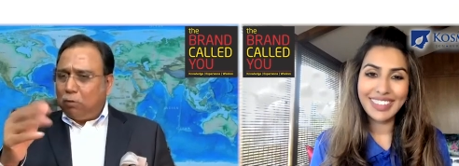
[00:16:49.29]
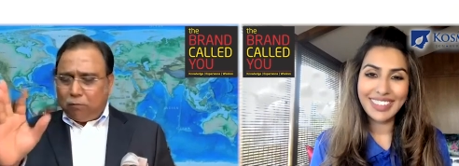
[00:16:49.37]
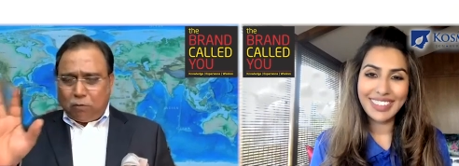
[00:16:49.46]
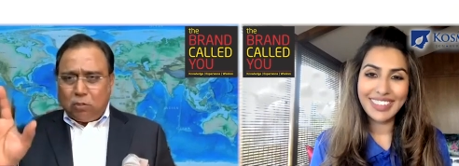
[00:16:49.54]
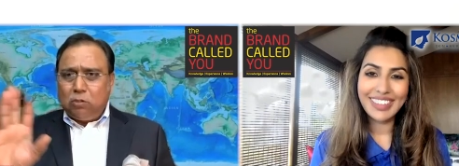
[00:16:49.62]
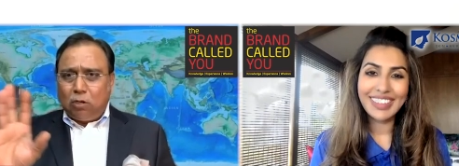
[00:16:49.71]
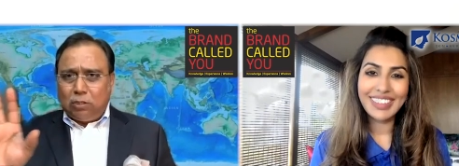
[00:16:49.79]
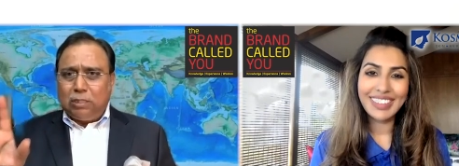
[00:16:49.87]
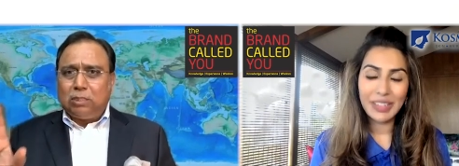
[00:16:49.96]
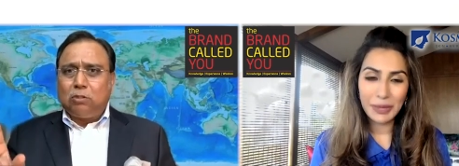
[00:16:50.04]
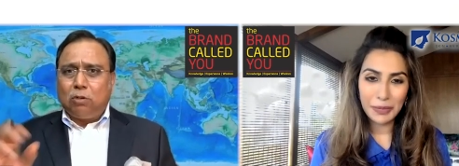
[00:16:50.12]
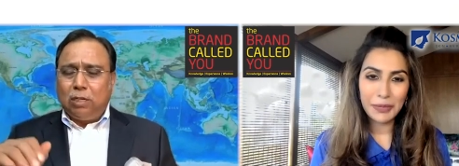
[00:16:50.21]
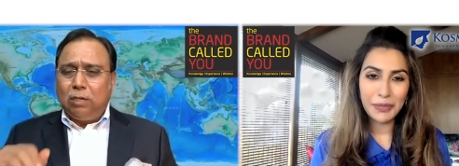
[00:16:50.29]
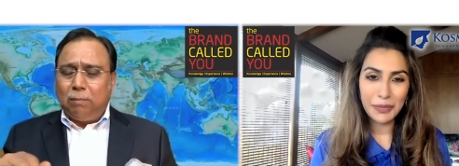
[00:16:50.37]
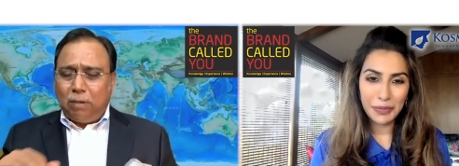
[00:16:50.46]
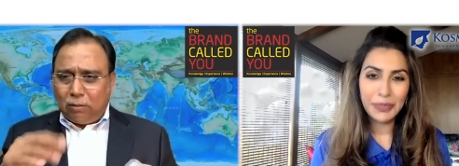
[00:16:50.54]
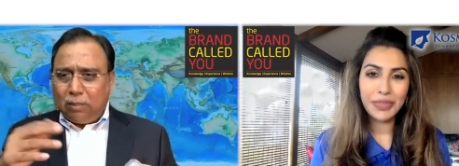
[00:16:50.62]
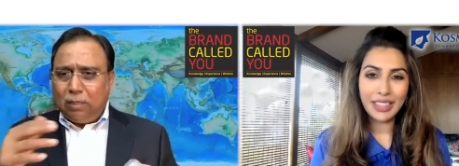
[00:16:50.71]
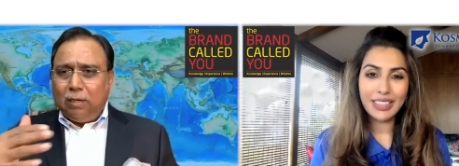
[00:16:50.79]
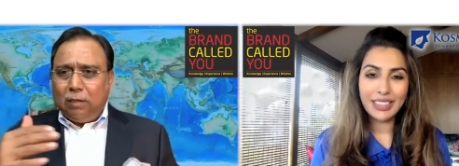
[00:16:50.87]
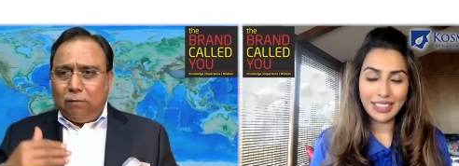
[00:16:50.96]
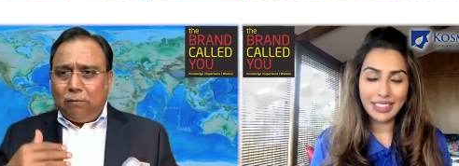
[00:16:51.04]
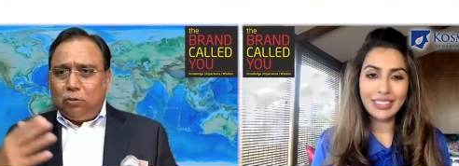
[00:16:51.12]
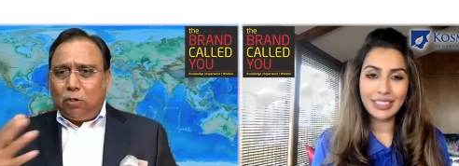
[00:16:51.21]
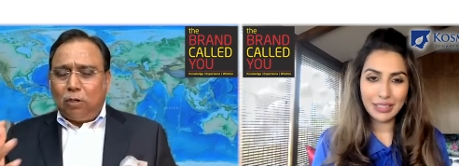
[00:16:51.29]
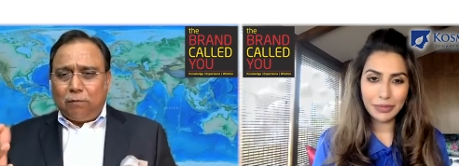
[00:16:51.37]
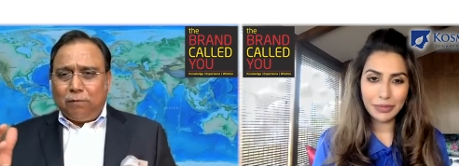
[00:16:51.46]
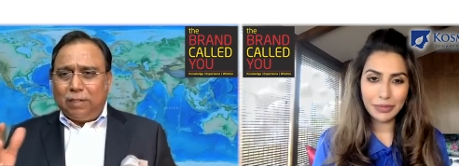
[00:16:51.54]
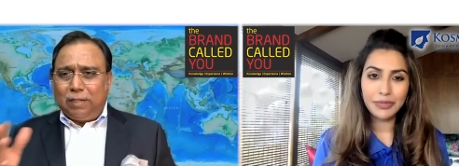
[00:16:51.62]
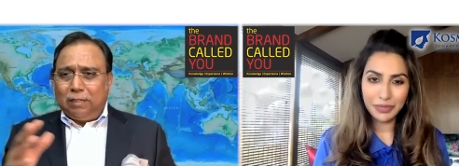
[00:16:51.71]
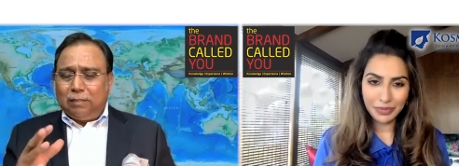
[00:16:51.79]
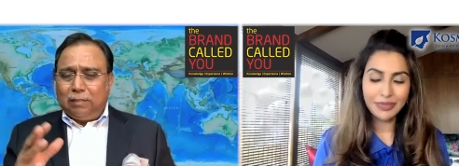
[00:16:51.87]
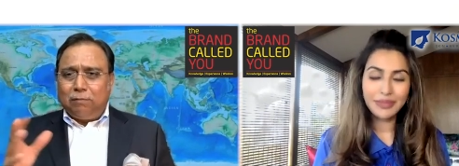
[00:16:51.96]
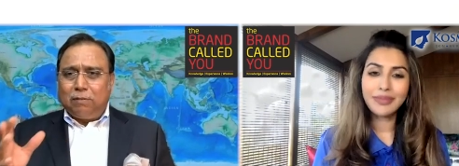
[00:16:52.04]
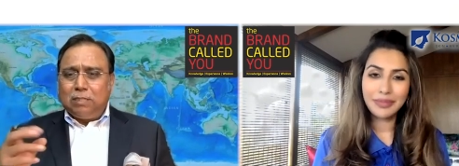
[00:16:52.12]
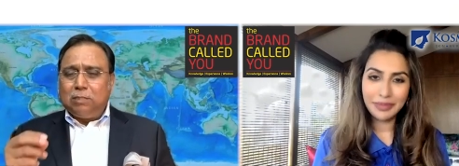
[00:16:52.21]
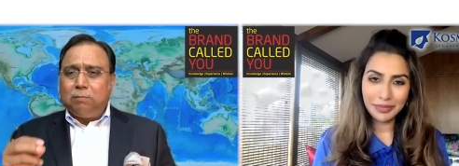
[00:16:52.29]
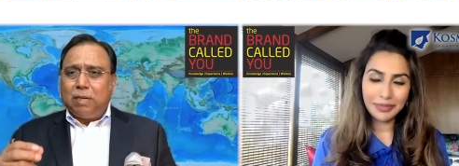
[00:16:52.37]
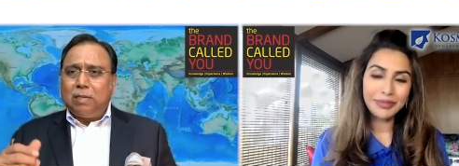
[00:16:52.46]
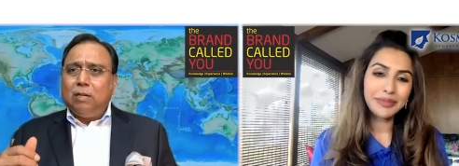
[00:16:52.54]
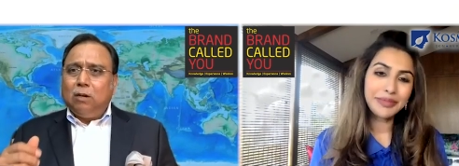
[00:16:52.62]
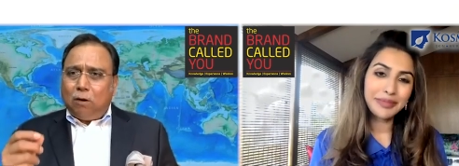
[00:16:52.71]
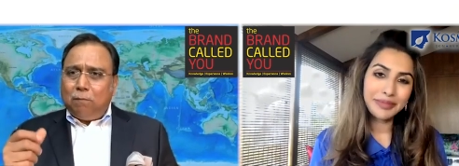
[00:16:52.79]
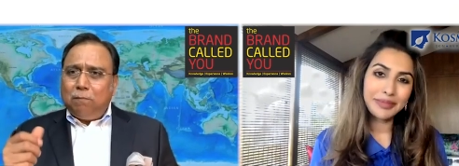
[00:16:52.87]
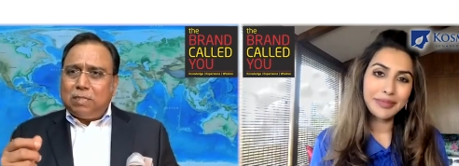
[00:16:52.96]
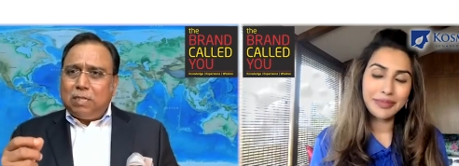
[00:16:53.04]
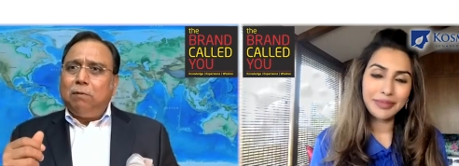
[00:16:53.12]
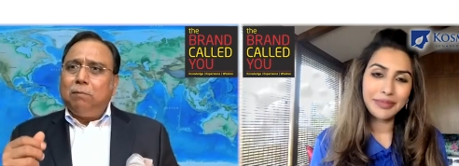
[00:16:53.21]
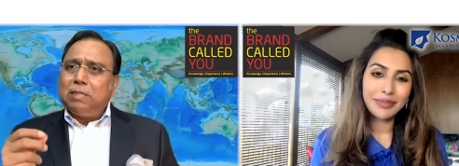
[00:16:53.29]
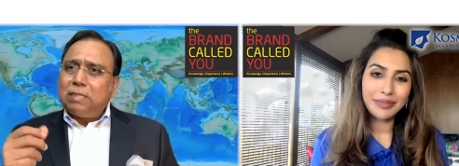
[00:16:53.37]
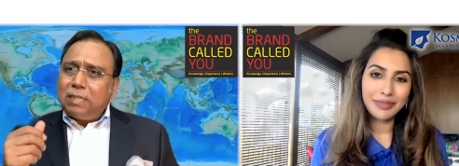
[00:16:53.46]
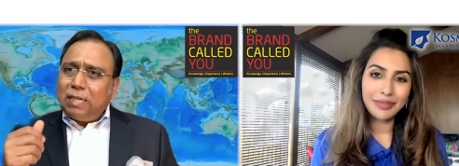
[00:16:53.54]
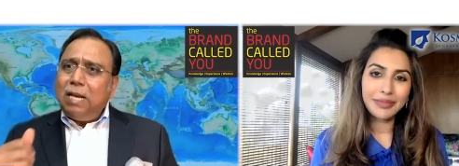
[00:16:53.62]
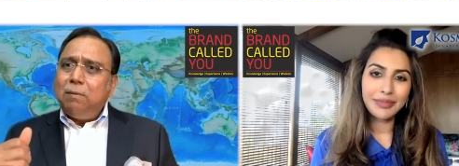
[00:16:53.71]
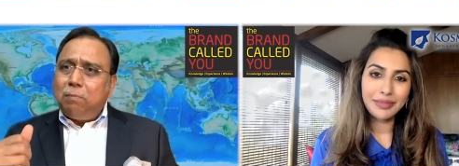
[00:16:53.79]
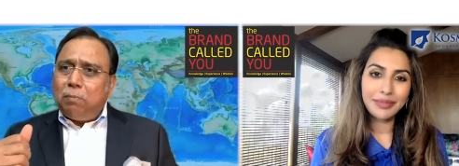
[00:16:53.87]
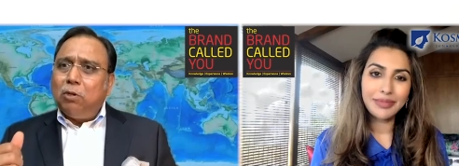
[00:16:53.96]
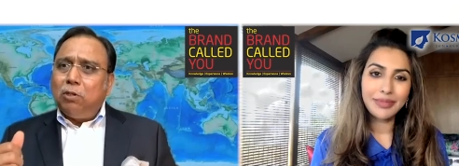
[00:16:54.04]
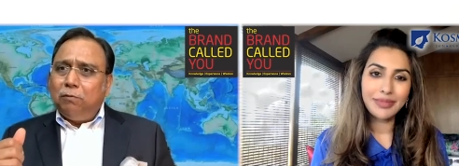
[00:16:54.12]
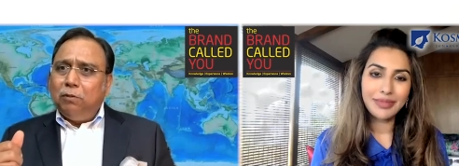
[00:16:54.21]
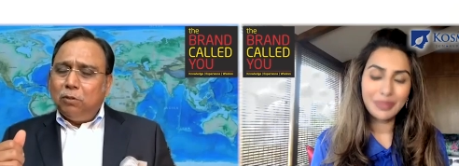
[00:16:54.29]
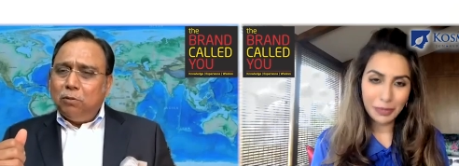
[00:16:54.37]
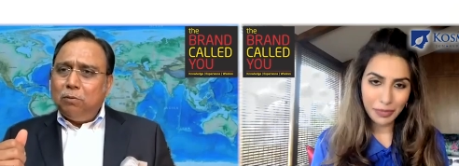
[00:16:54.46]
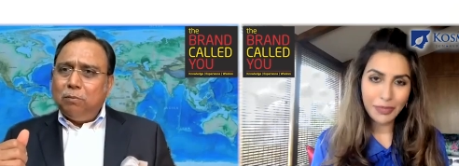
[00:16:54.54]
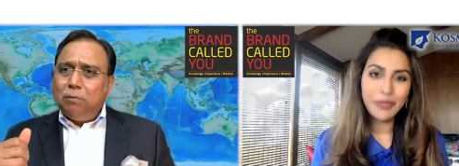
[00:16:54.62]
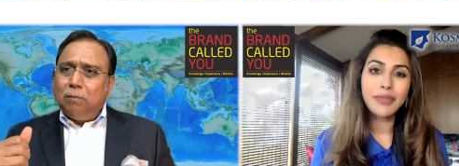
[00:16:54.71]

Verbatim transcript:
Speaker 1: Of course, not just talking about geographical differences, but obviously from the skin point of view,